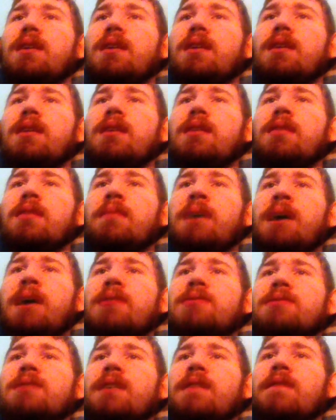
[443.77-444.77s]
And the
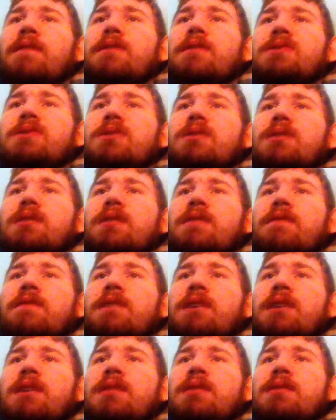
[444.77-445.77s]
max length is 13
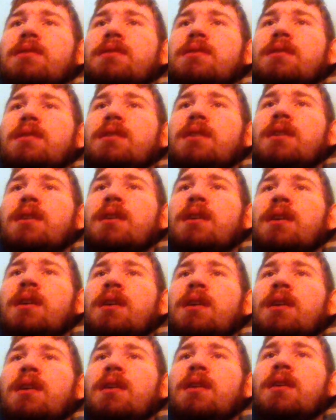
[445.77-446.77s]
feet,
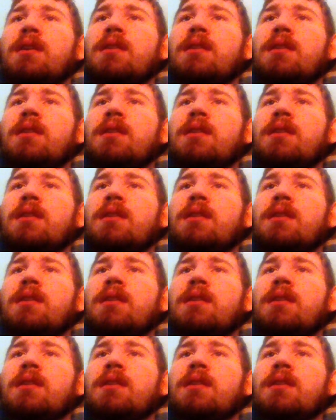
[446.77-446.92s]
and